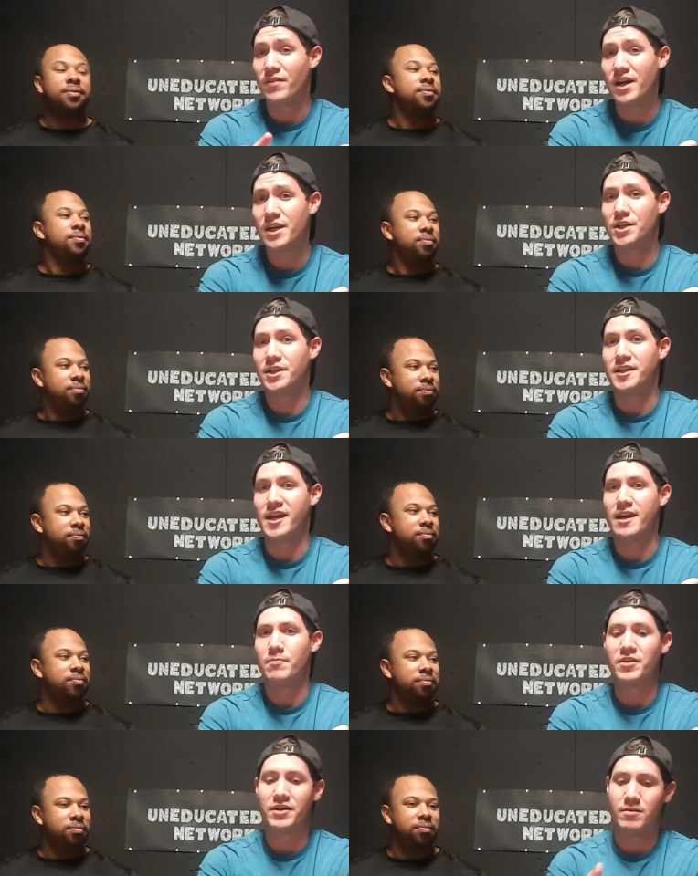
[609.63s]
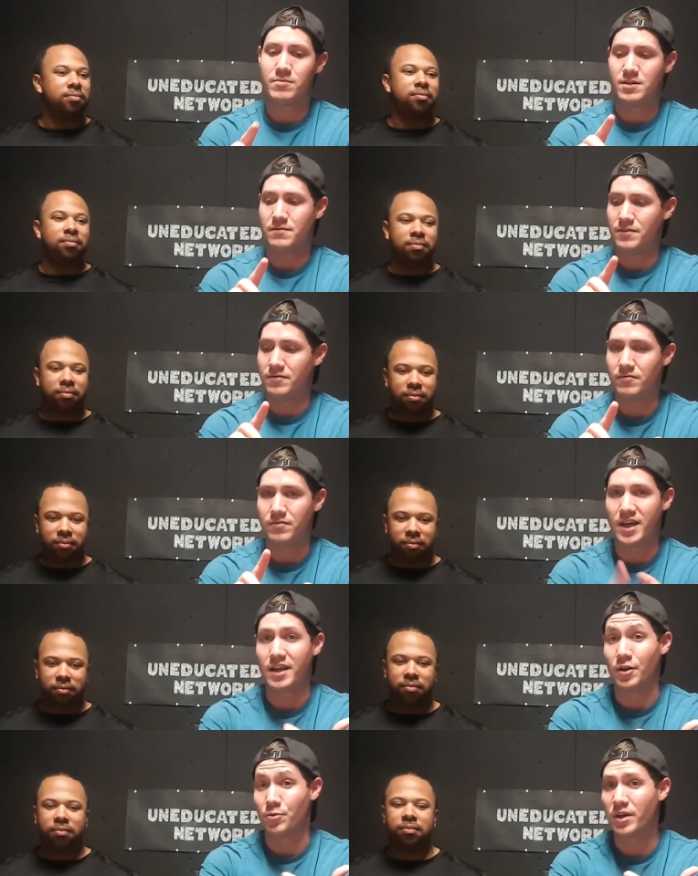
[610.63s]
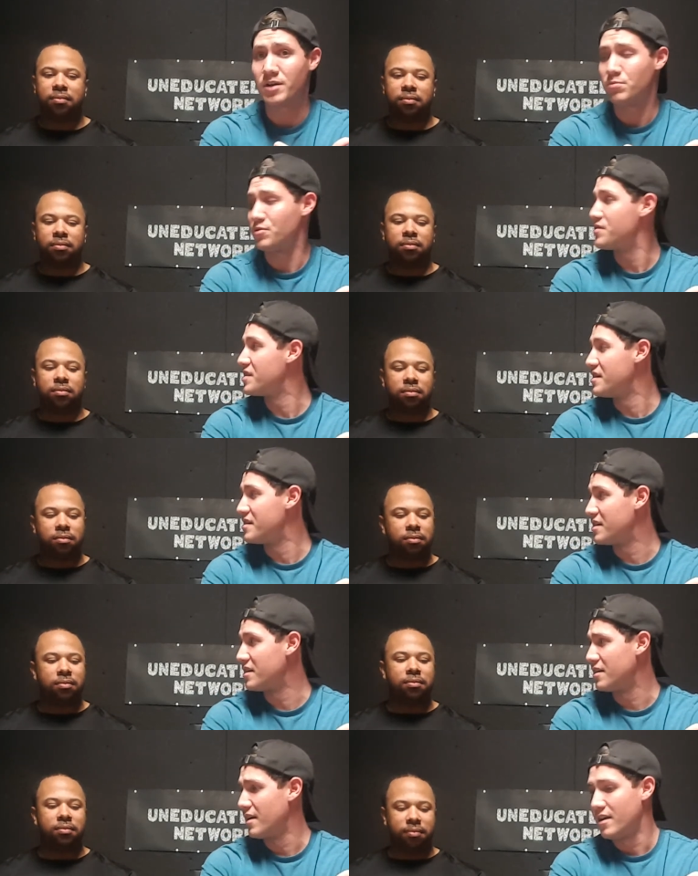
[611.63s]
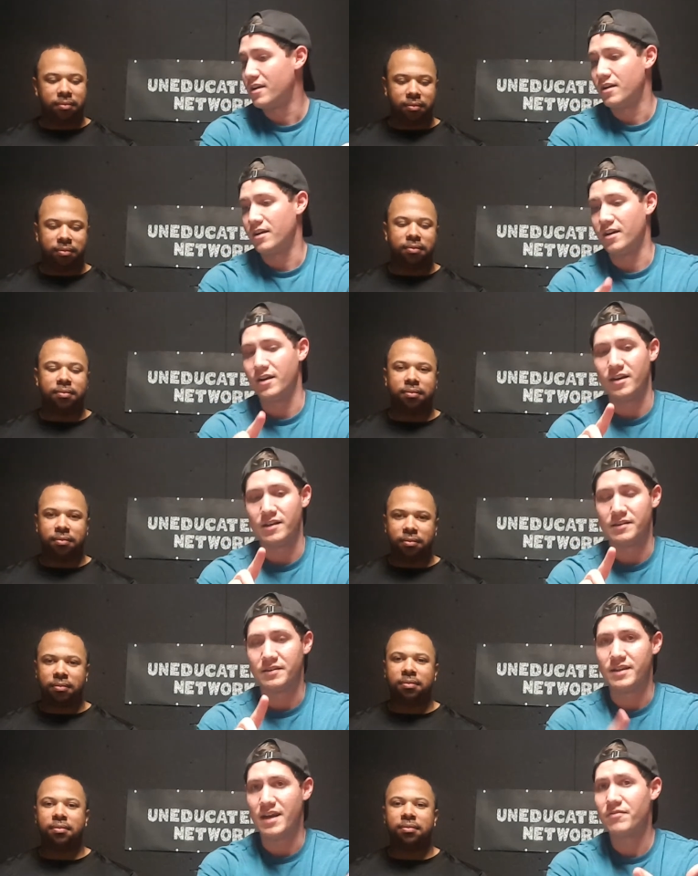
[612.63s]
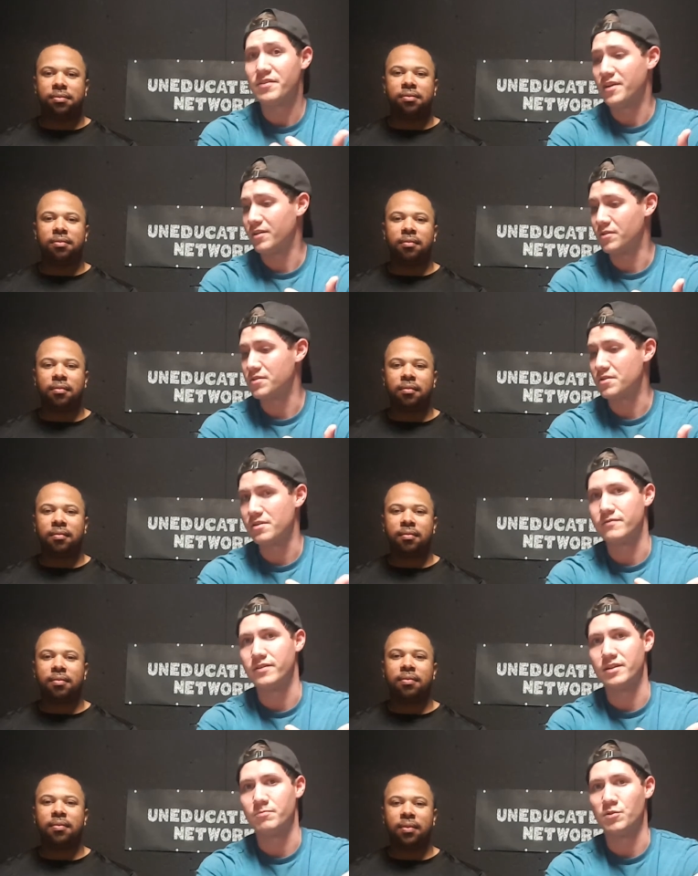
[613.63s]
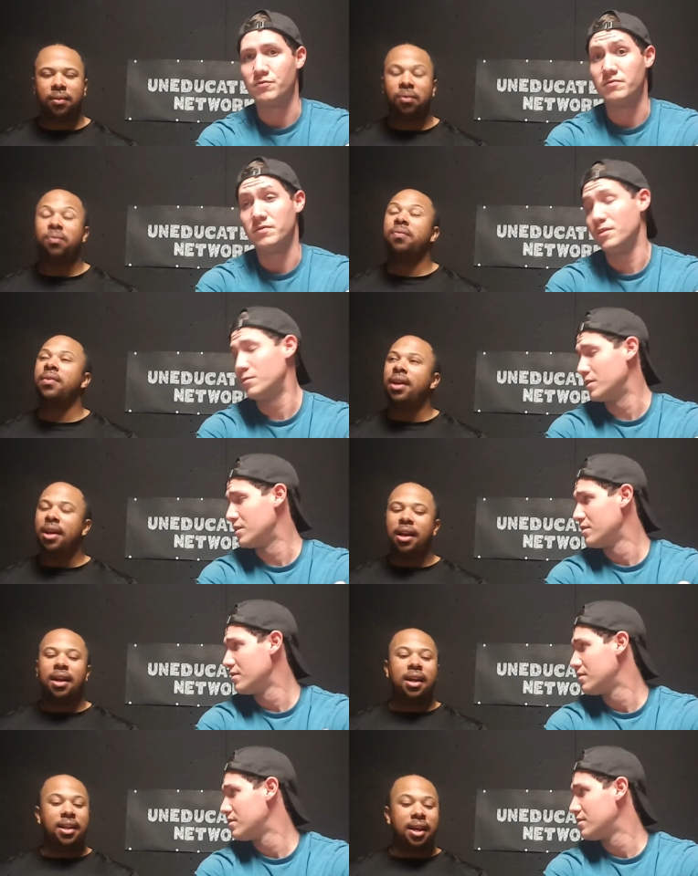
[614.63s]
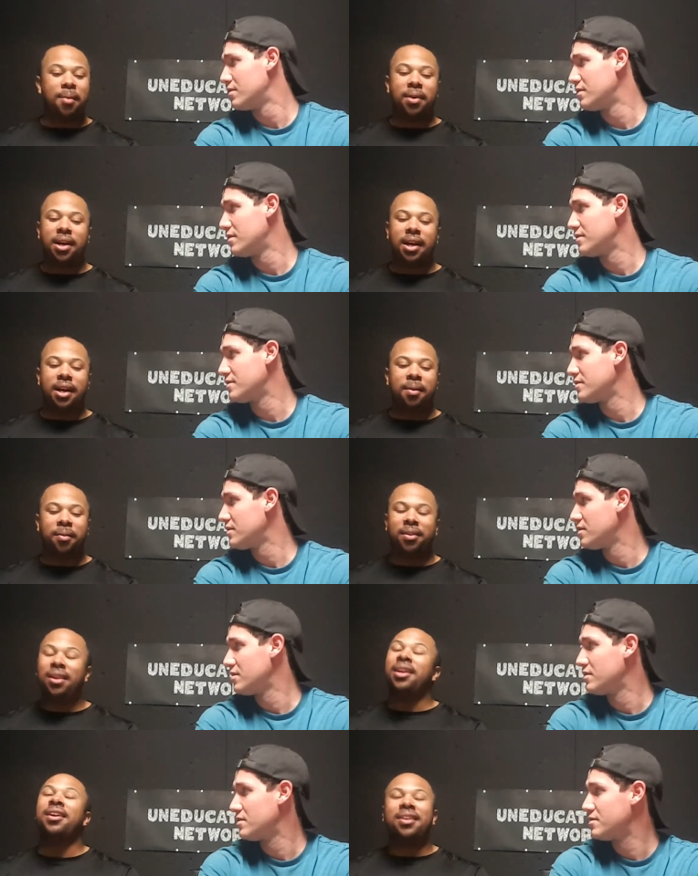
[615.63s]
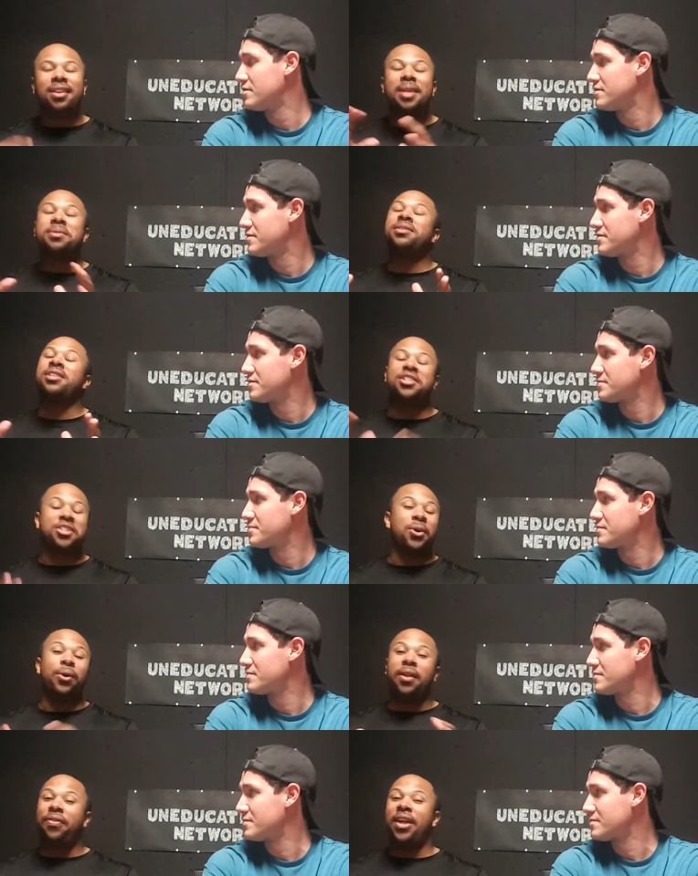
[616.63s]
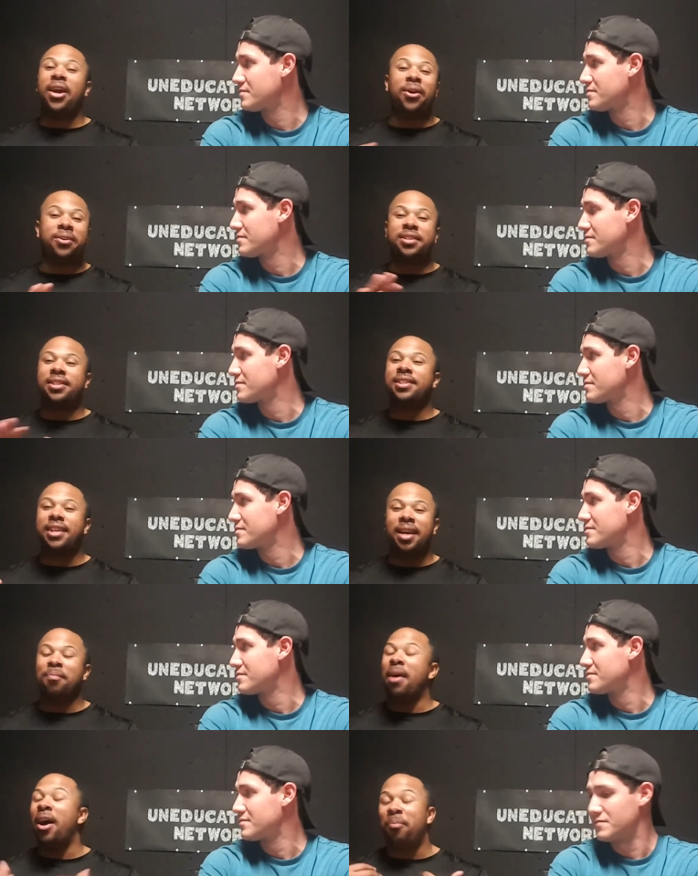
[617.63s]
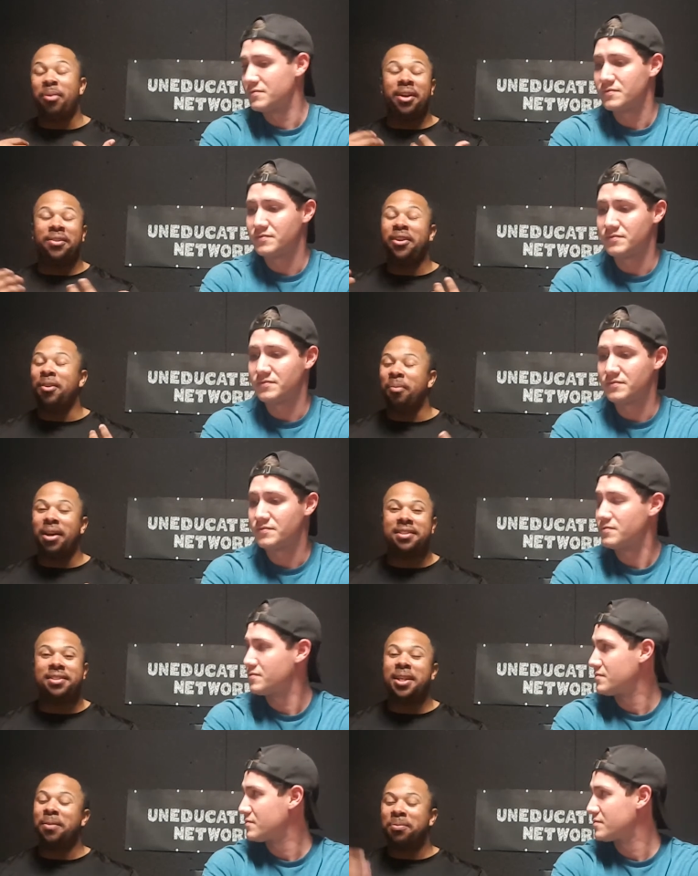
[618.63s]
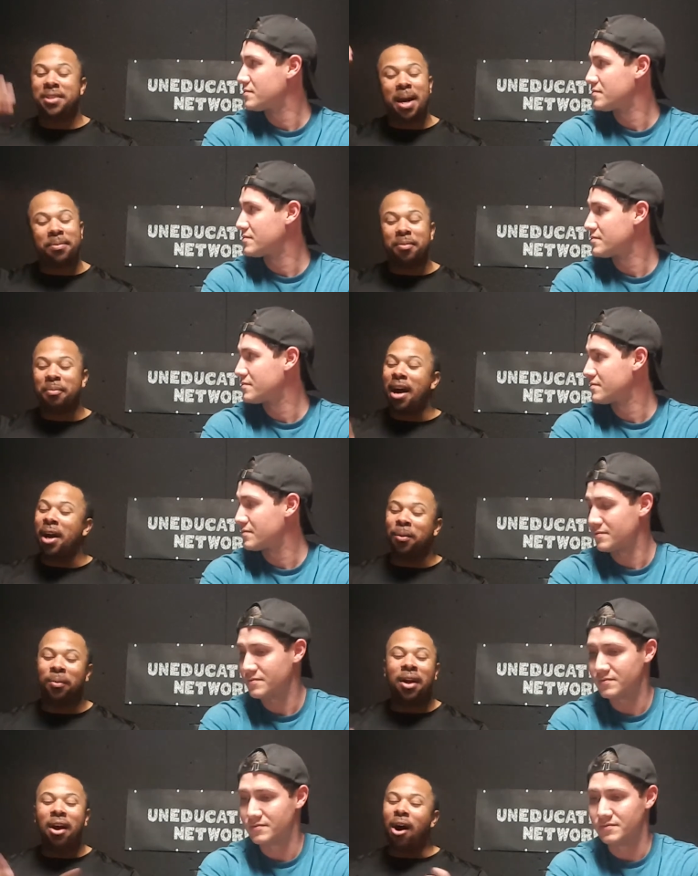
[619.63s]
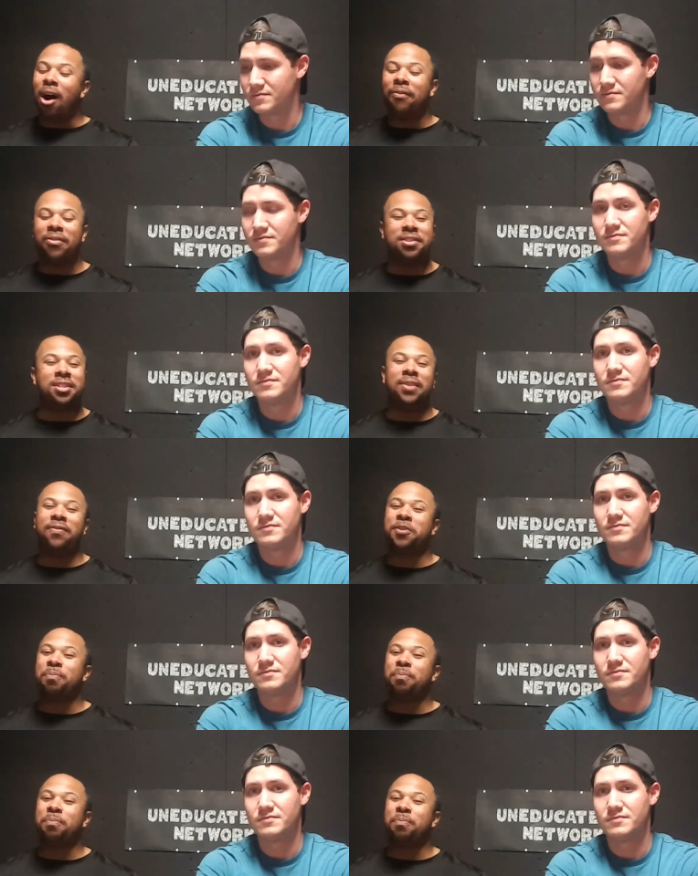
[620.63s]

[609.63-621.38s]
Speaker 1: very good game. They're coming off of an incredible season uh, everything looks good for them moving forward.
Speaker 2: Yep, uh, Clemson just showed that they're just, in my opinion, they're the best team, top to bottom, offense, defense,